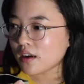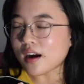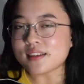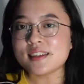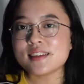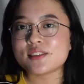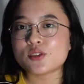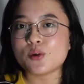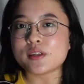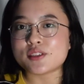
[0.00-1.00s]
I think it's
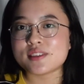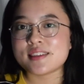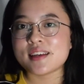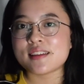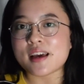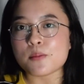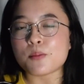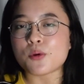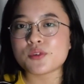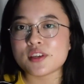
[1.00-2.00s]
so interesting that
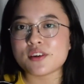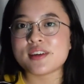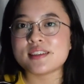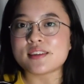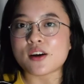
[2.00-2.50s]
both theories